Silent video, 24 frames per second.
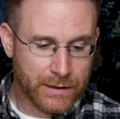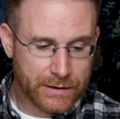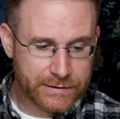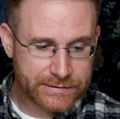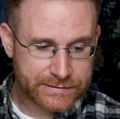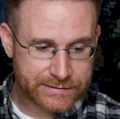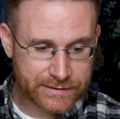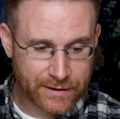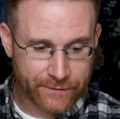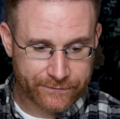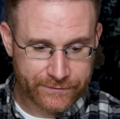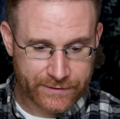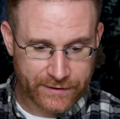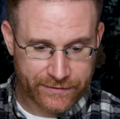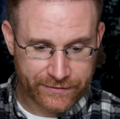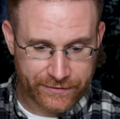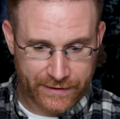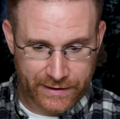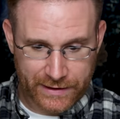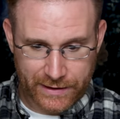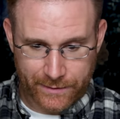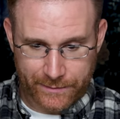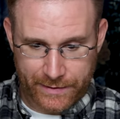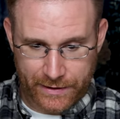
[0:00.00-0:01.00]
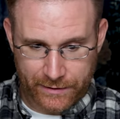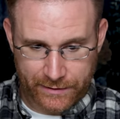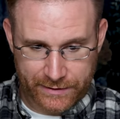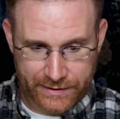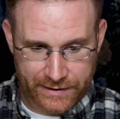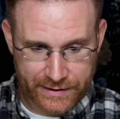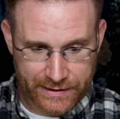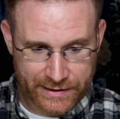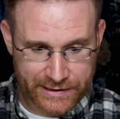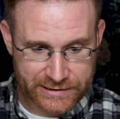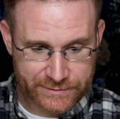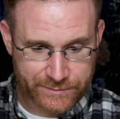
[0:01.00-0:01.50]
Stuff to think about,
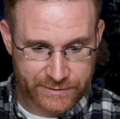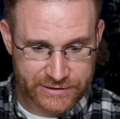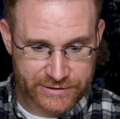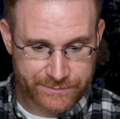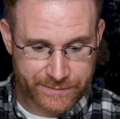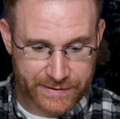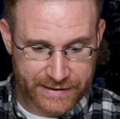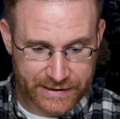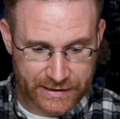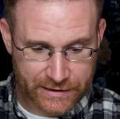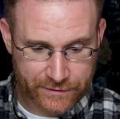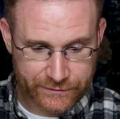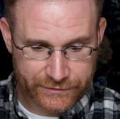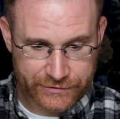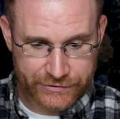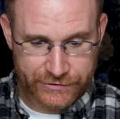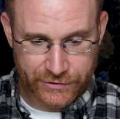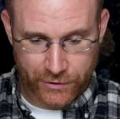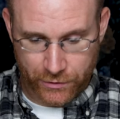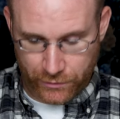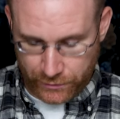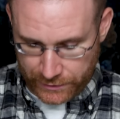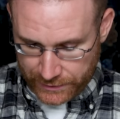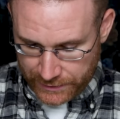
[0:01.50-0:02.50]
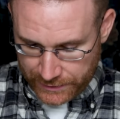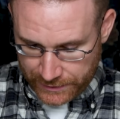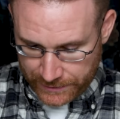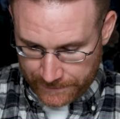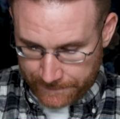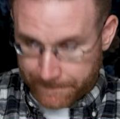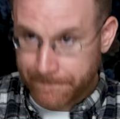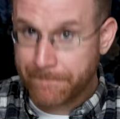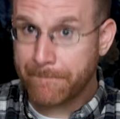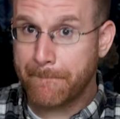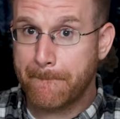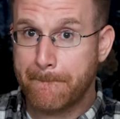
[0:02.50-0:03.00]
kids. But speaking of
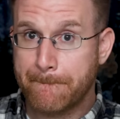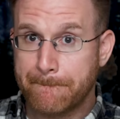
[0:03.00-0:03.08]
Sony,